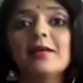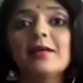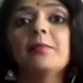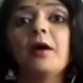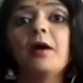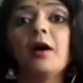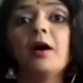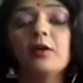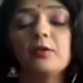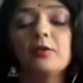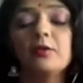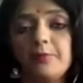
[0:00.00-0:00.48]

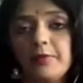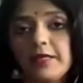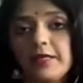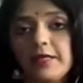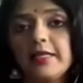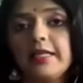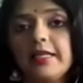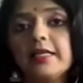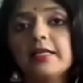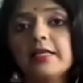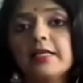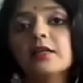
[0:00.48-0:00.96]
It's about
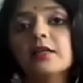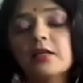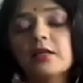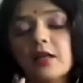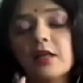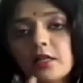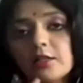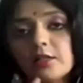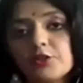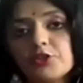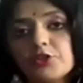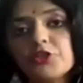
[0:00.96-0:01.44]
building
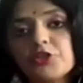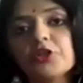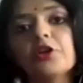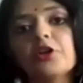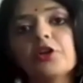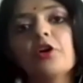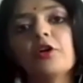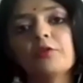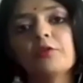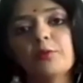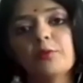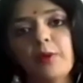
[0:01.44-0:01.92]
a
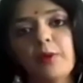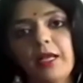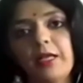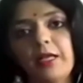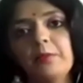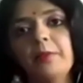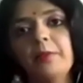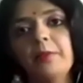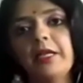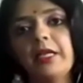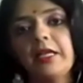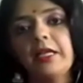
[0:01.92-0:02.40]
culture of
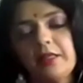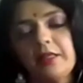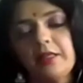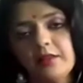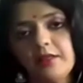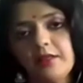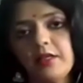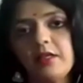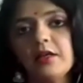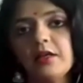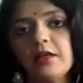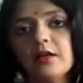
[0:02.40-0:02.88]

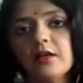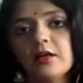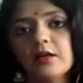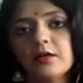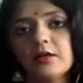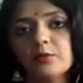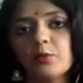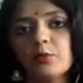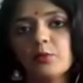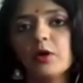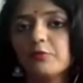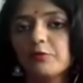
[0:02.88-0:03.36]
well-being in the
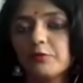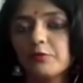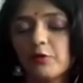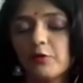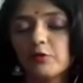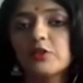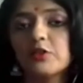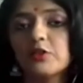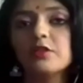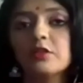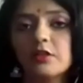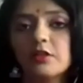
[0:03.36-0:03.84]

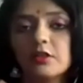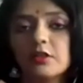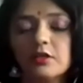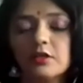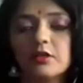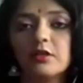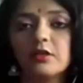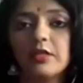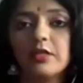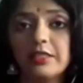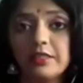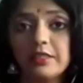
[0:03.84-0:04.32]
workforce,
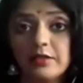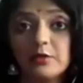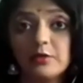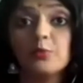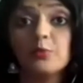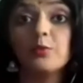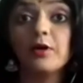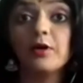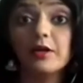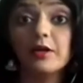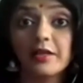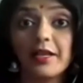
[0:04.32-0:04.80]
in
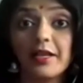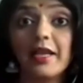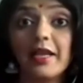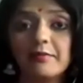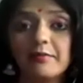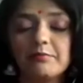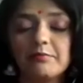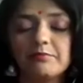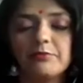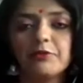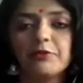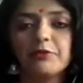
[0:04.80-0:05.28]
the
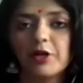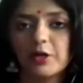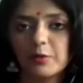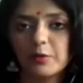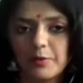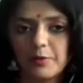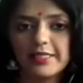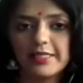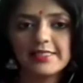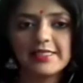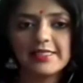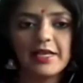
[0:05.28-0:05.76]

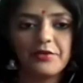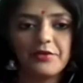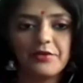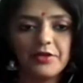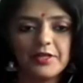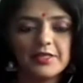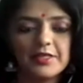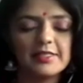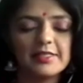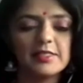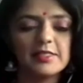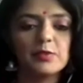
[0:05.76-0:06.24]
workplace
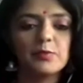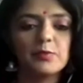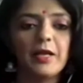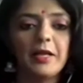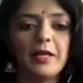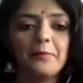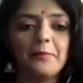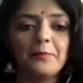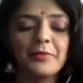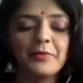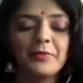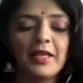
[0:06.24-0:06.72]
areas as
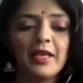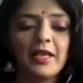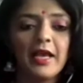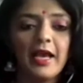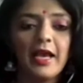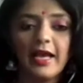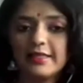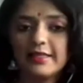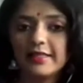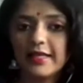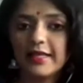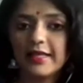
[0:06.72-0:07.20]
well.
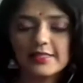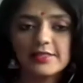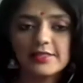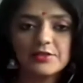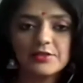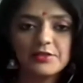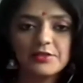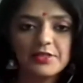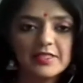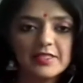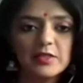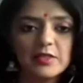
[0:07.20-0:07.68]
And that's
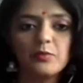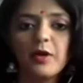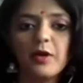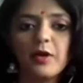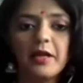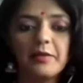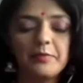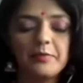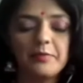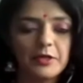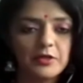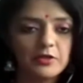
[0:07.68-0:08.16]
the reason
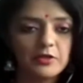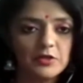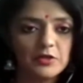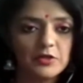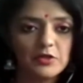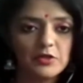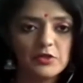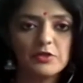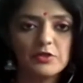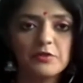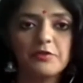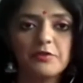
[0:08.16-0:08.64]
why, because
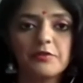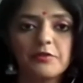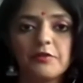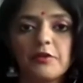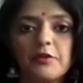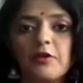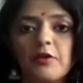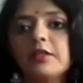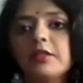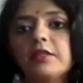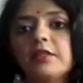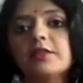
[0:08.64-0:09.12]
of
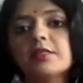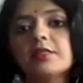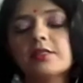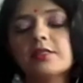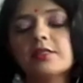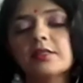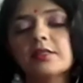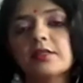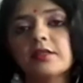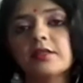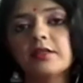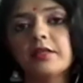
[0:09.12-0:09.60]
all this
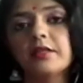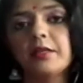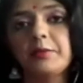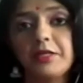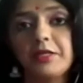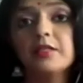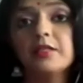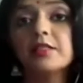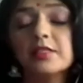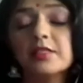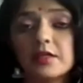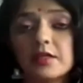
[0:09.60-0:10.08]

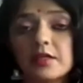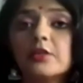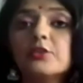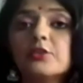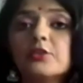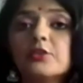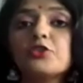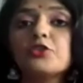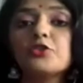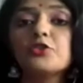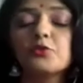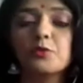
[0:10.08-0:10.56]
immediate
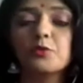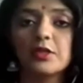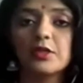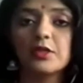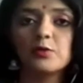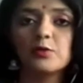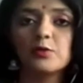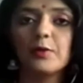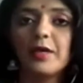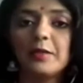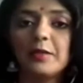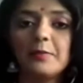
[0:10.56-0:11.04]
surge
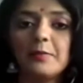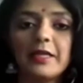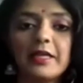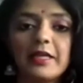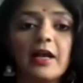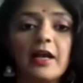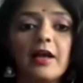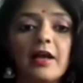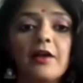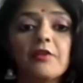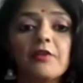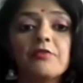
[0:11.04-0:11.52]
towards
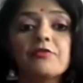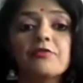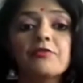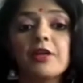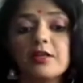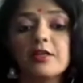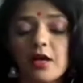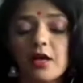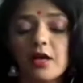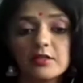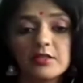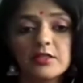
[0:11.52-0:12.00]
well-being, I have
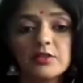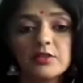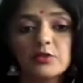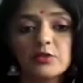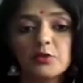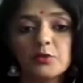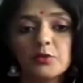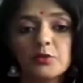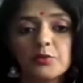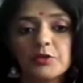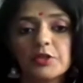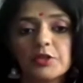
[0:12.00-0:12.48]
conducted
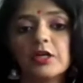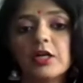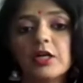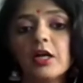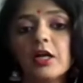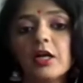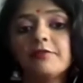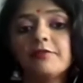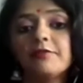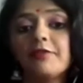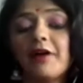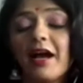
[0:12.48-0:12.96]
over
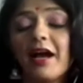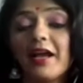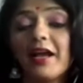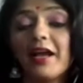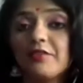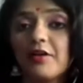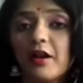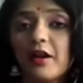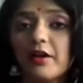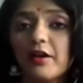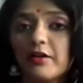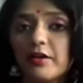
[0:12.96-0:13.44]

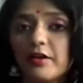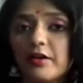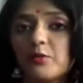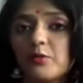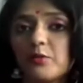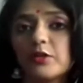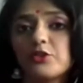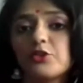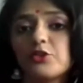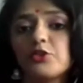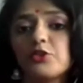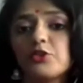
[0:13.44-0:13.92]
500
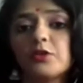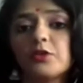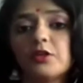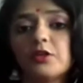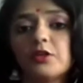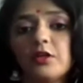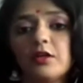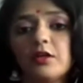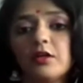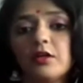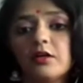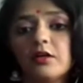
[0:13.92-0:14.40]

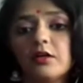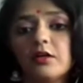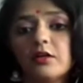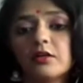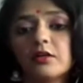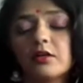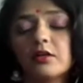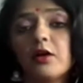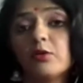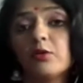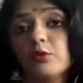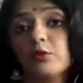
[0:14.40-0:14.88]

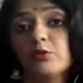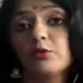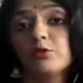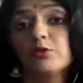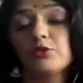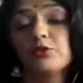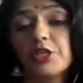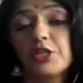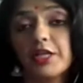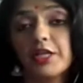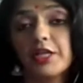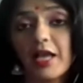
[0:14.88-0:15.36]
virtual
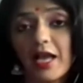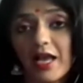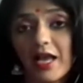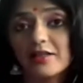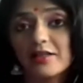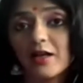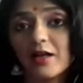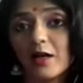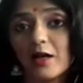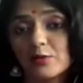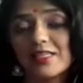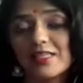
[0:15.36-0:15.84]
coaching
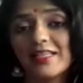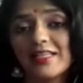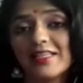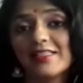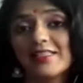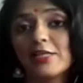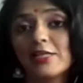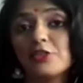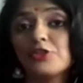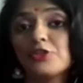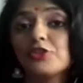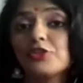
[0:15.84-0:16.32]
and
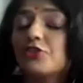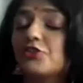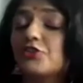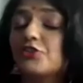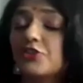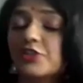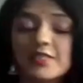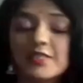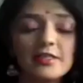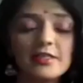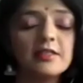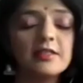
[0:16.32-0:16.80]
counseling sessions
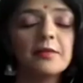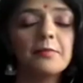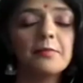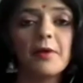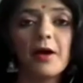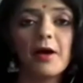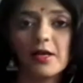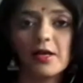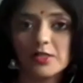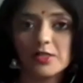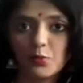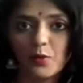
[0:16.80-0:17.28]
just in the
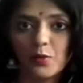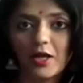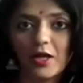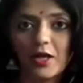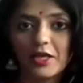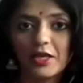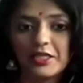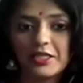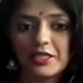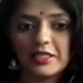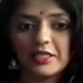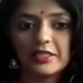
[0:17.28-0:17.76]
past
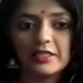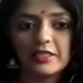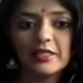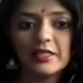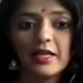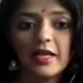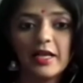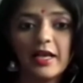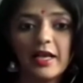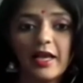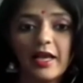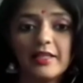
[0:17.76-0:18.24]
1 year.
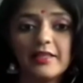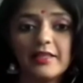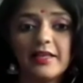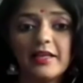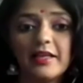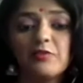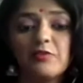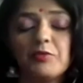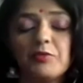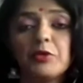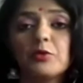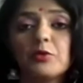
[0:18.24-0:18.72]
And
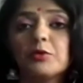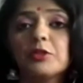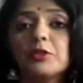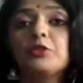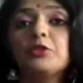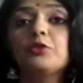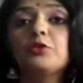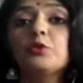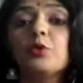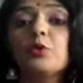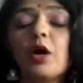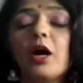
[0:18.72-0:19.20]
there have been
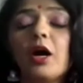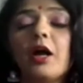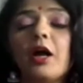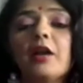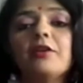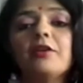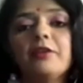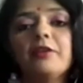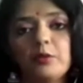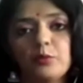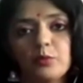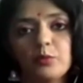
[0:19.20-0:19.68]
over
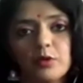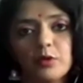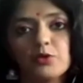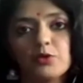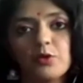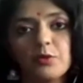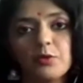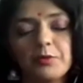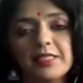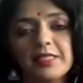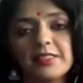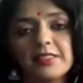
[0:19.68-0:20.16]
200
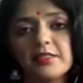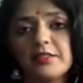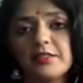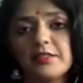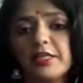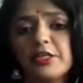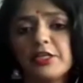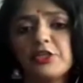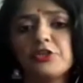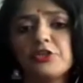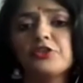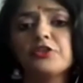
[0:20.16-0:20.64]
virtual
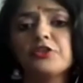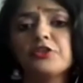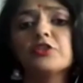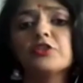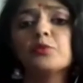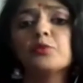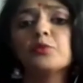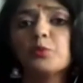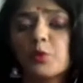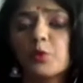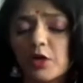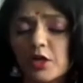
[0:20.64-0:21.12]
presentations
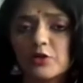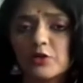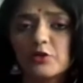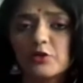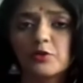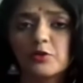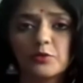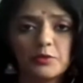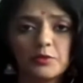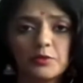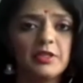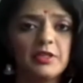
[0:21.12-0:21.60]

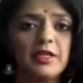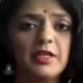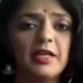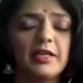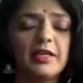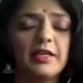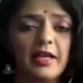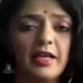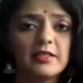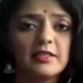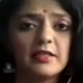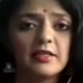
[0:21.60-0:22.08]
world over
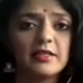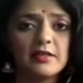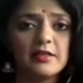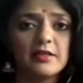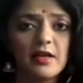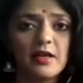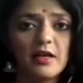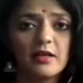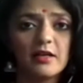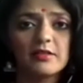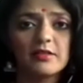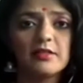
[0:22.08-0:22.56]
that I had
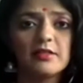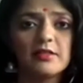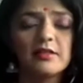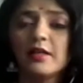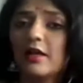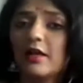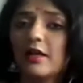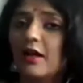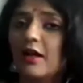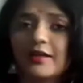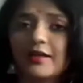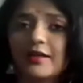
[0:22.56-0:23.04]
conducted,
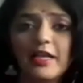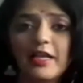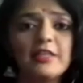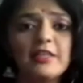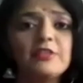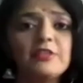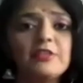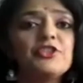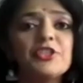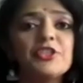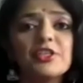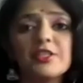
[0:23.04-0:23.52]

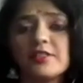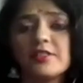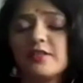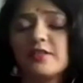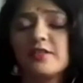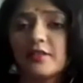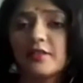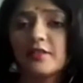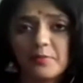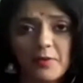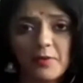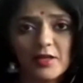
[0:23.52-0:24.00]
again, just
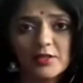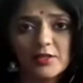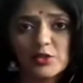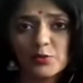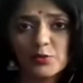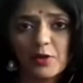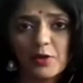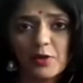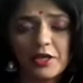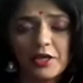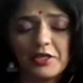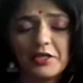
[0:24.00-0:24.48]
in the past
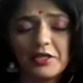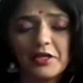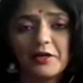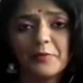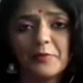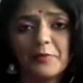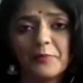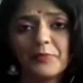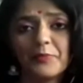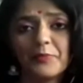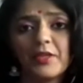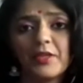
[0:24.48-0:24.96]
1 year
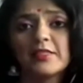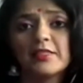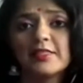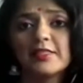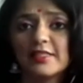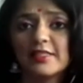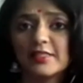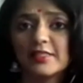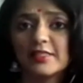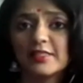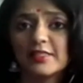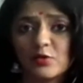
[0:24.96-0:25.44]

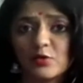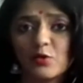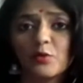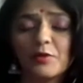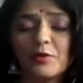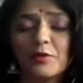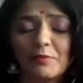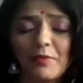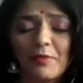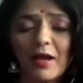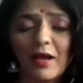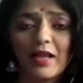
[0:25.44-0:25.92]
since
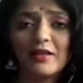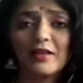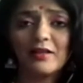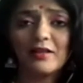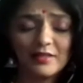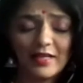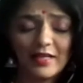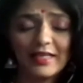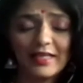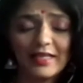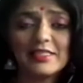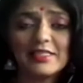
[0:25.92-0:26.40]

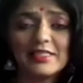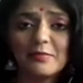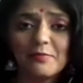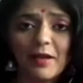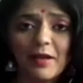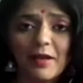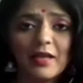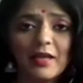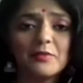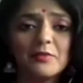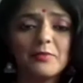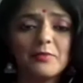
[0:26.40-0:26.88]
COVID-19
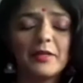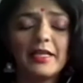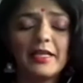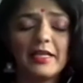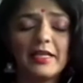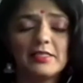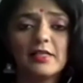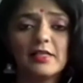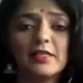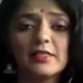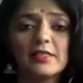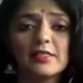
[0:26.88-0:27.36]
pandemic hit
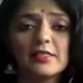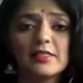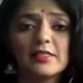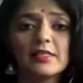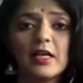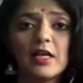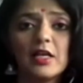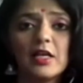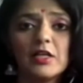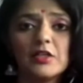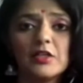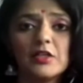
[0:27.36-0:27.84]
us.
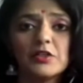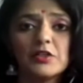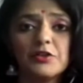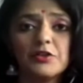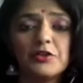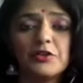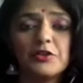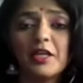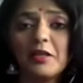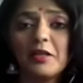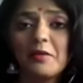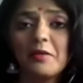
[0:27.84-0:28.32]
So you
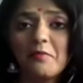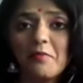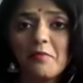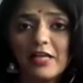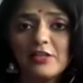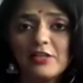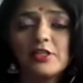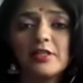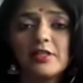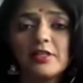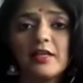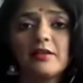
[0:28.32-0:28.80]
can
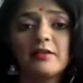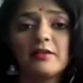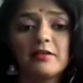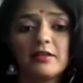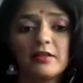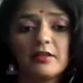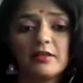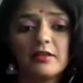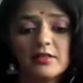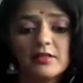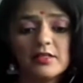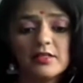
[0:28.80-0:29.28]
imagine that
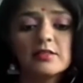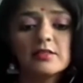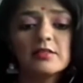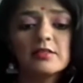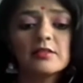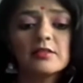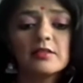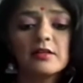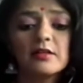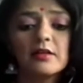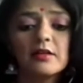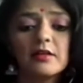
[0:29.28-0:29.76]
this
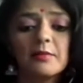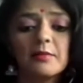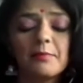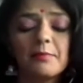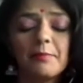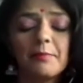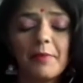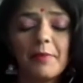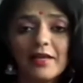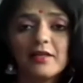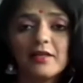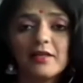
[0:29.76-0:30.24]

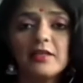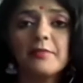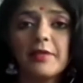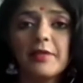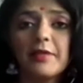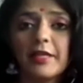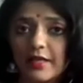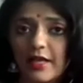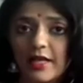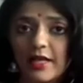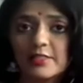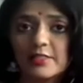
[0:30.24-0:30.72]
pandemic
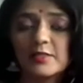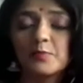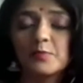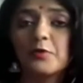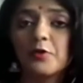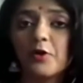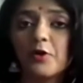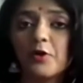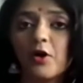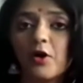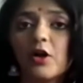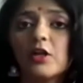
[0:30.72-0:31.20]
has
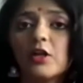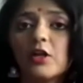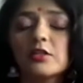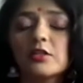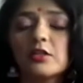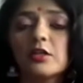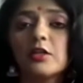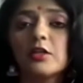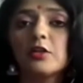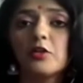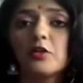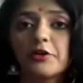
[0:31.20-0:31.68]
brought a
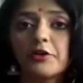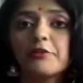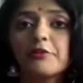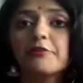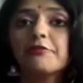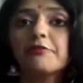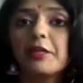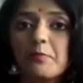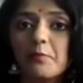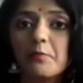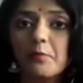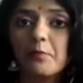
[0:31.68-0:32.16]
lot of
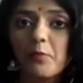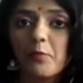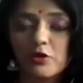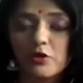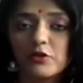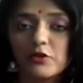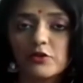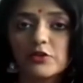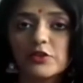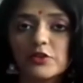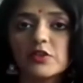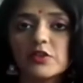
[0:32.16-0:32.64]

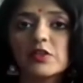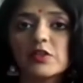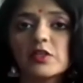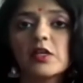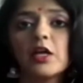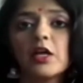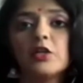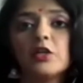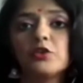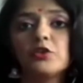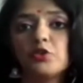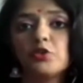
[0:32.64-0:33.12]
importance
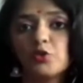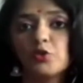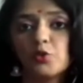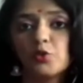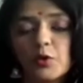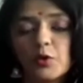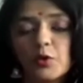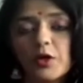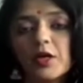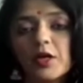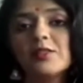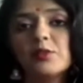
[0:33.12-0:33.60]

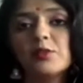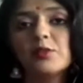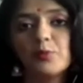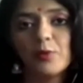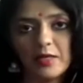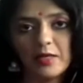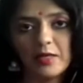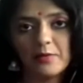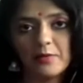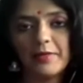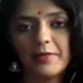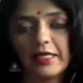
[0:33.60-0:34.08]
towards
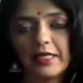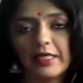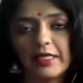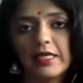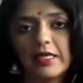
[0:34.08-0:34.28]
well-being.